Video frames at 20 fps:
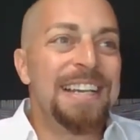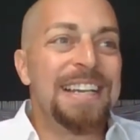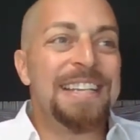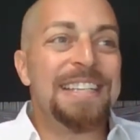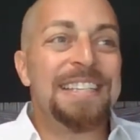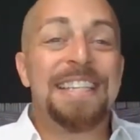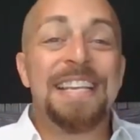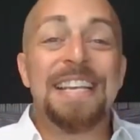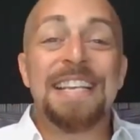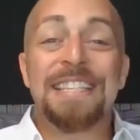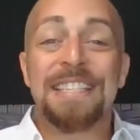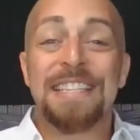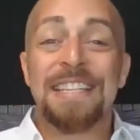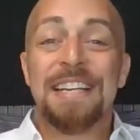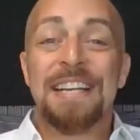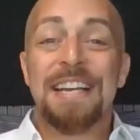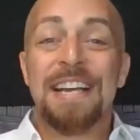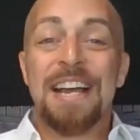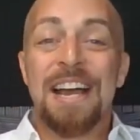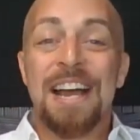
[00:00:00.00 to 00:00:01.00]
Is this
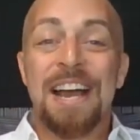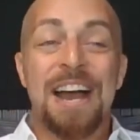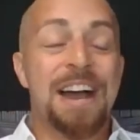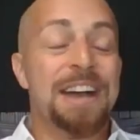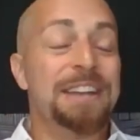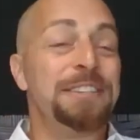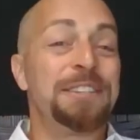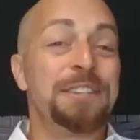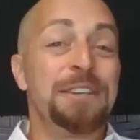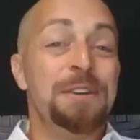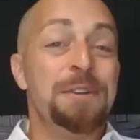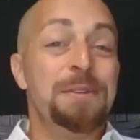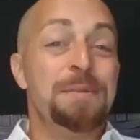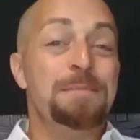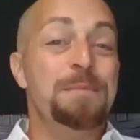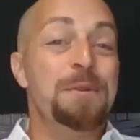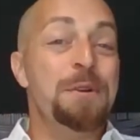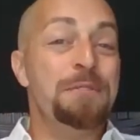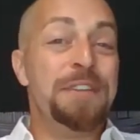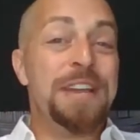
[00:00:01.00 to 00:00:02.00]
us
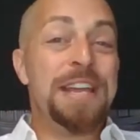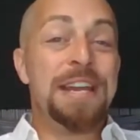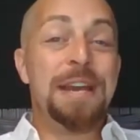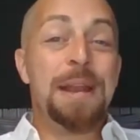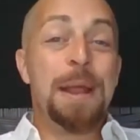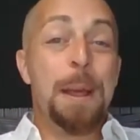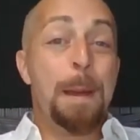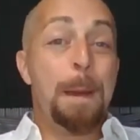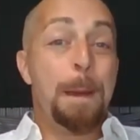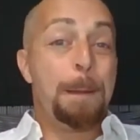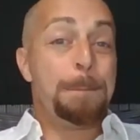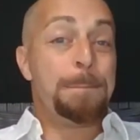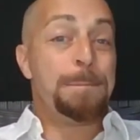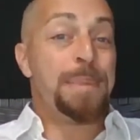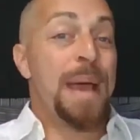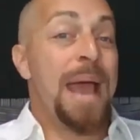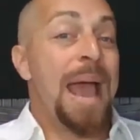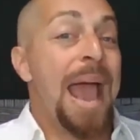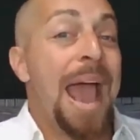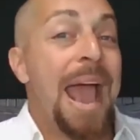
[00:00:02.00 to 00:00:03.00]
moving
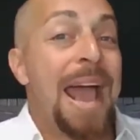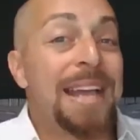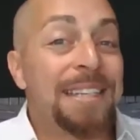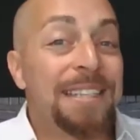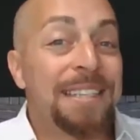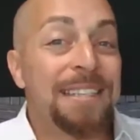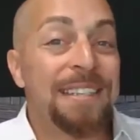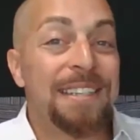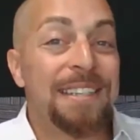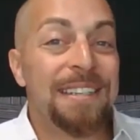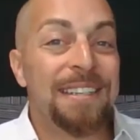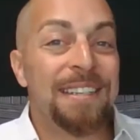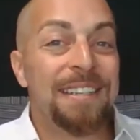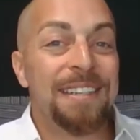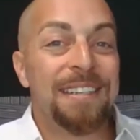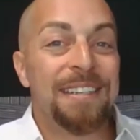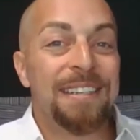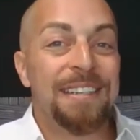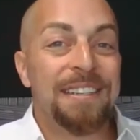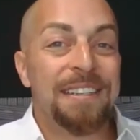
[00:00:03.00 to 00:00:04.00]
past
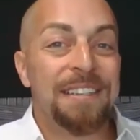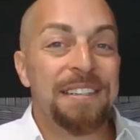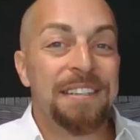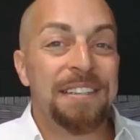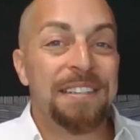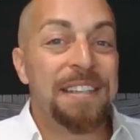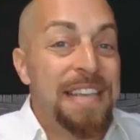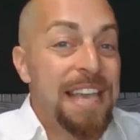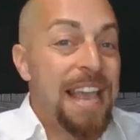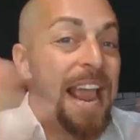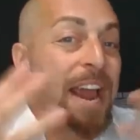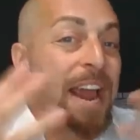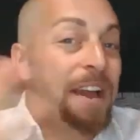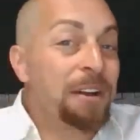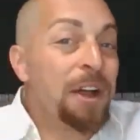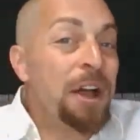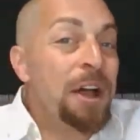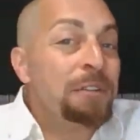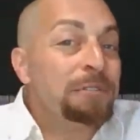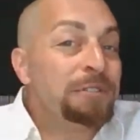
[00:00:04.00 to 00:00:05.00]
the
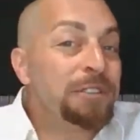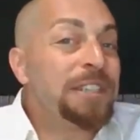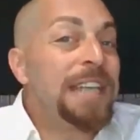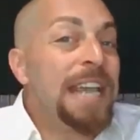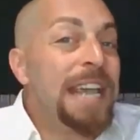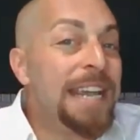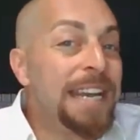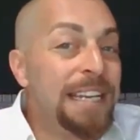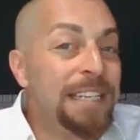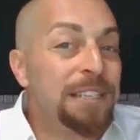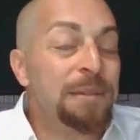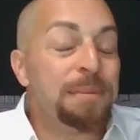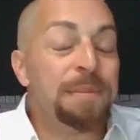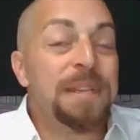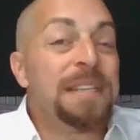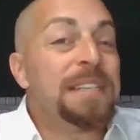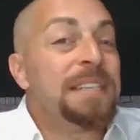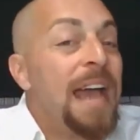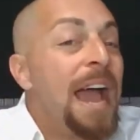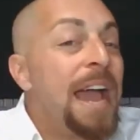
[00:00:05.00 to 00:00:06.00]
era of
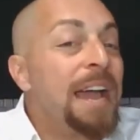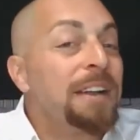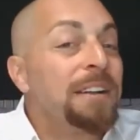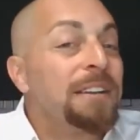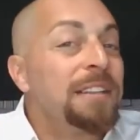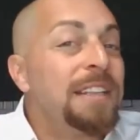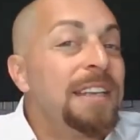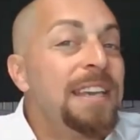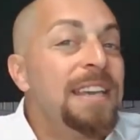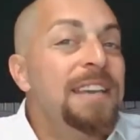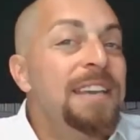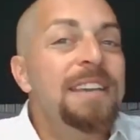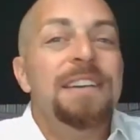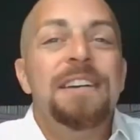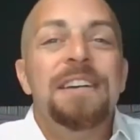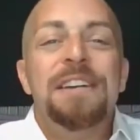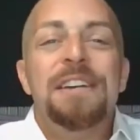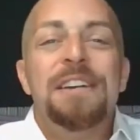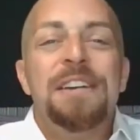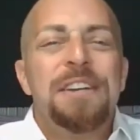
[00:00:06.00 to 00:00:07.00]
statism entirely?
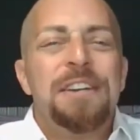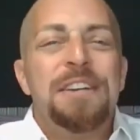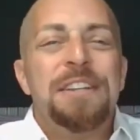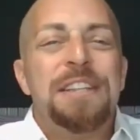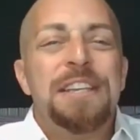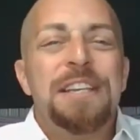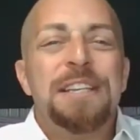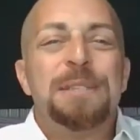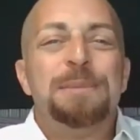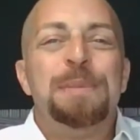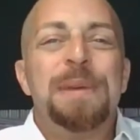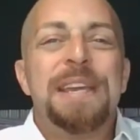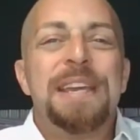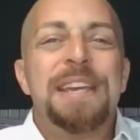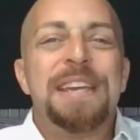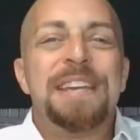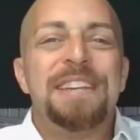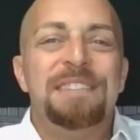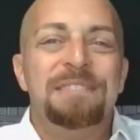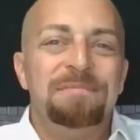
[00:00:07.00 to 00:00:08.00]
Could this
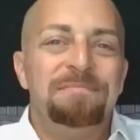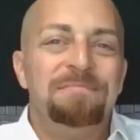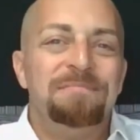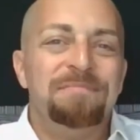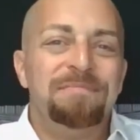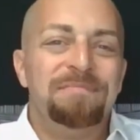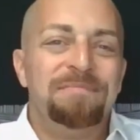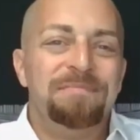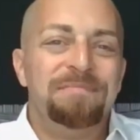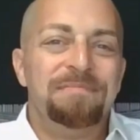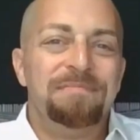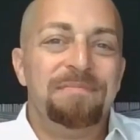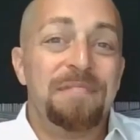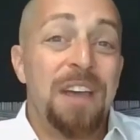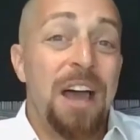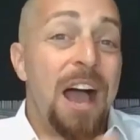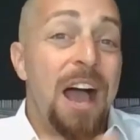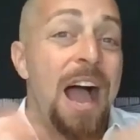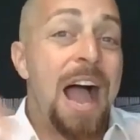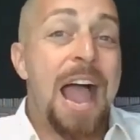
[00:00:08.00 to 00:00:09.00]
be
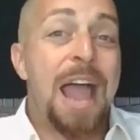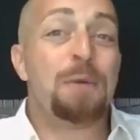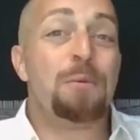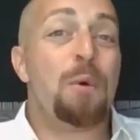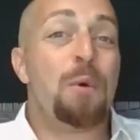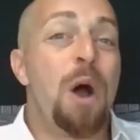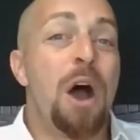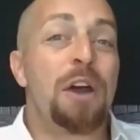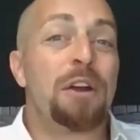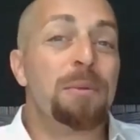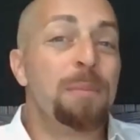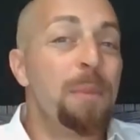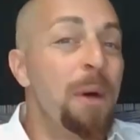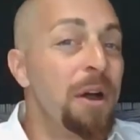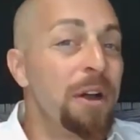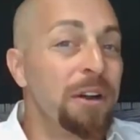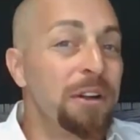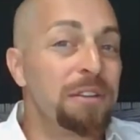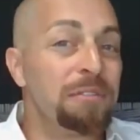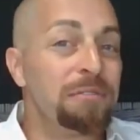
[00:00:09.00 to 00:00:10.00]
the high
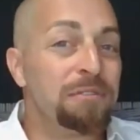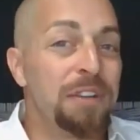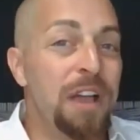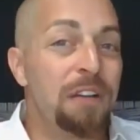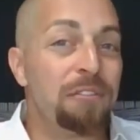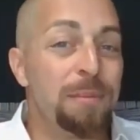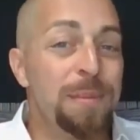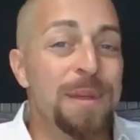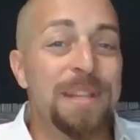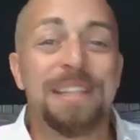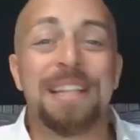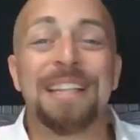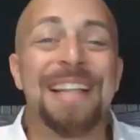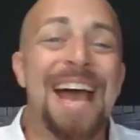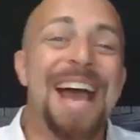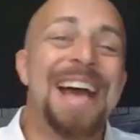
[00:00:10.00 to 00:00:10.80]
watermark of government, the